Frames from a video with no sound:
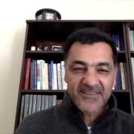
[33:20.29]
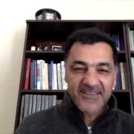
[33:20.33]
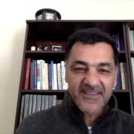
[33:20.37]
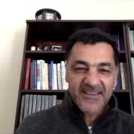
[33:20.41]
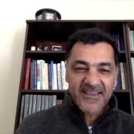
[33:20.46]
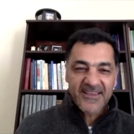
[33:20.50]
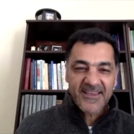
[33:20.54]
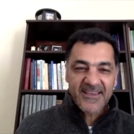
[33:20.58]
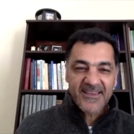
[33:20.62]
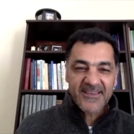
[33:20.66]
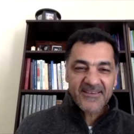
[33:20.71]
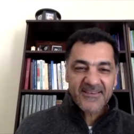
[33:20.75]

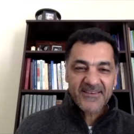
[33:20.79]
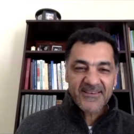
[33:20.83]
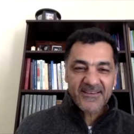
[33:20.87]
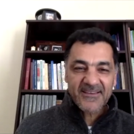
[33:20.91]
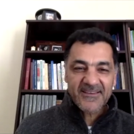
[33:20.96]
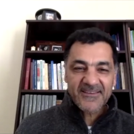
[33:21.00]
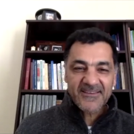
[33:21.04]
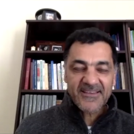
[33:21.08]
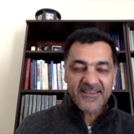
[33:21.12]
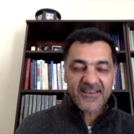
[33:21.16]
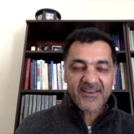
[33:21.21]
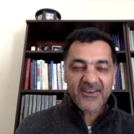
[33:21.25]
And
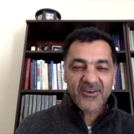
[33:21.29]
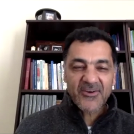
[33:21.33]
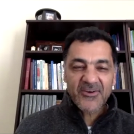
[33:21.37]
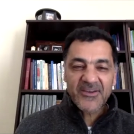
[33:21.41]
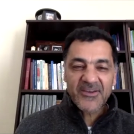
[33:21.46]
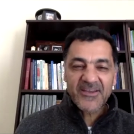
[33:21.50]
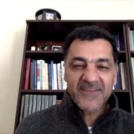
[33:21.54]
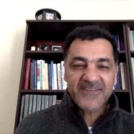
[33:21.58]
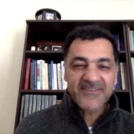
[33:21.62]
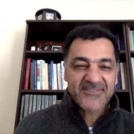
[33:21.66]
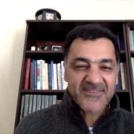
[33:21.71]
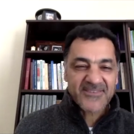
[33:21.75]
go
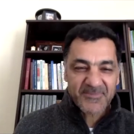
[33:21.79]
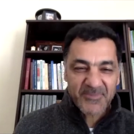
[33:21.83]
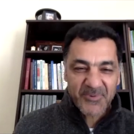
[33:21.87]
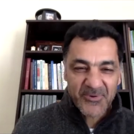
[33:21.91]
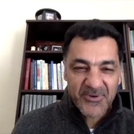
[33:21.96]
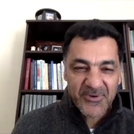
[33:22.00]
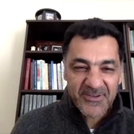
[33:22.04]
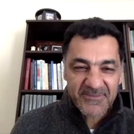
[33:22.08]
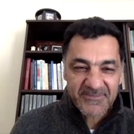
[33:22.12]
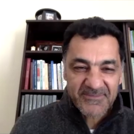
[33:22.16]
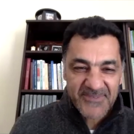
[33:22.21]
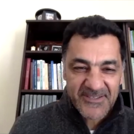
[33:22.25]
ahead and
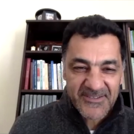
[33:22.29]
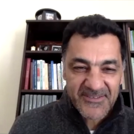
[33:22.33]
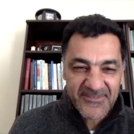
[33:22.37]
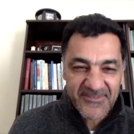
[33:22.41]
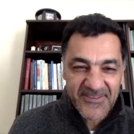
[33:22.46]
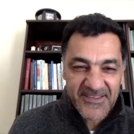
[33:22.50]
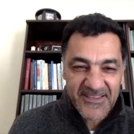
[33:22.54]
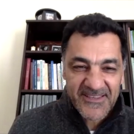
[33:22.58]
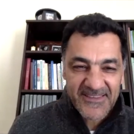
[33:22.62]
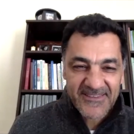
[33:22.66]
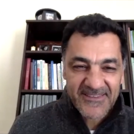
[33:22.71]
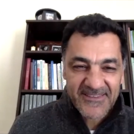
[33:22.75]
support
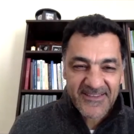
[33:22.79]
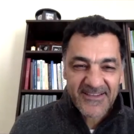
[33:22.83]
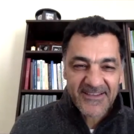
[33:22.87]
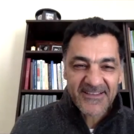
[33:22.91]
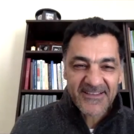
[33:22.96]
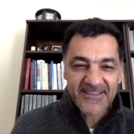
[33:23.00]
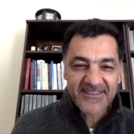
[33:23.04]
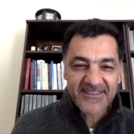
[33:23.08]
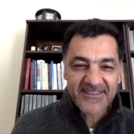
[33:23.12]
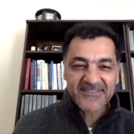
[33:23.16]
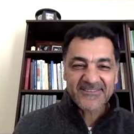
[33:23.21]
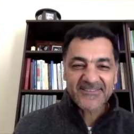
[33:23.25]
Interfaith
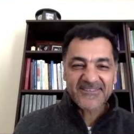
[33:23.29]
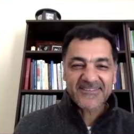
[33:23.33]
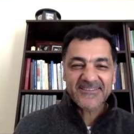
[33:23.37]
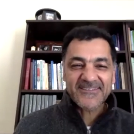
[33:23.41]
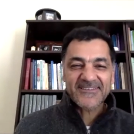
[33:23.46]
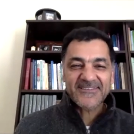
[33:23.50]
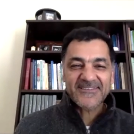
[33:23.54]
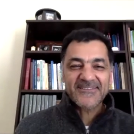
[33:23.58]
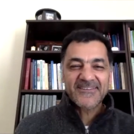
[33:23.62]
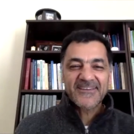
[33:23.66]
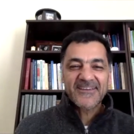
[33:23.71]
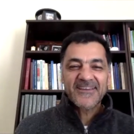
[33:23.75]
Alliance
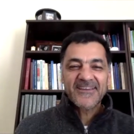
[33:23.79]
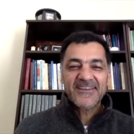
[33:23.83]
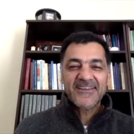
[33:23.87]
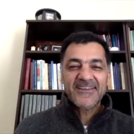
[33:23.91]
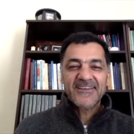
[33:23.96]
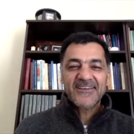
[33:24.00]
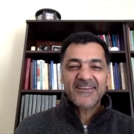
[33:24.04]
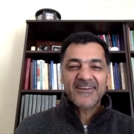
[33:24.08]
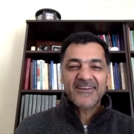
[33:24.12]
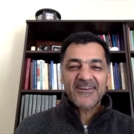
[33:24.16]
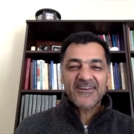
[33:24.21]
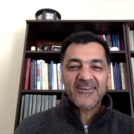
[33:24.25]

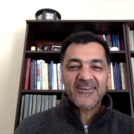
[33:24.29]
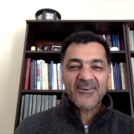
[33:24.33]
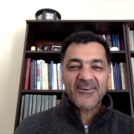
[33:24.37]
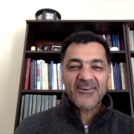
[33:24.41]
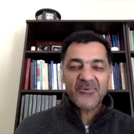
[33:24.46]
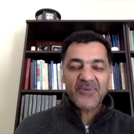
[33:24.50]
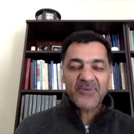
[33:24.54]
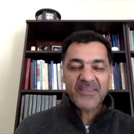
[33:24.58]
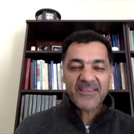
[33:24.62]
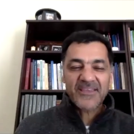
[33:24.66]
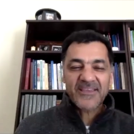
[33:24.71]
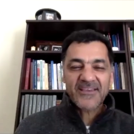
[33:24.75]
all we
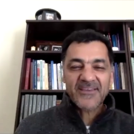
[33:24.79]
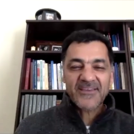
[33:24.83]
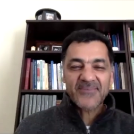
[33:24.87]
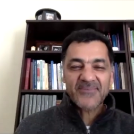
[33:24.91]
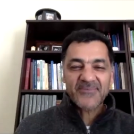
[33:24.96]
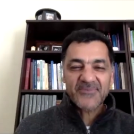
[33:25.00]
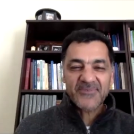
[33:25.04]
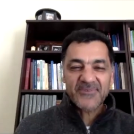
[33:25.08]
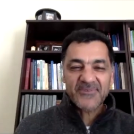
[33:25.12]
can.